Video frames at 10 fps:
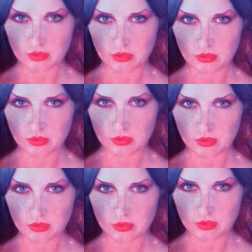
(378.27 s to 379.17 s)
or if you
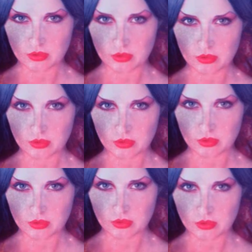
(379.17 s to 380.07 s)
have any suggestions
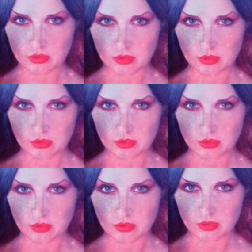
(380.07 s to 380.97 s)
for other pieces.
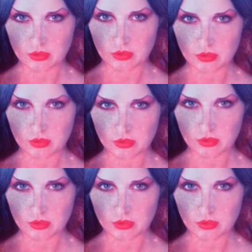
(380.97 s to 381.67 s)
Thank you.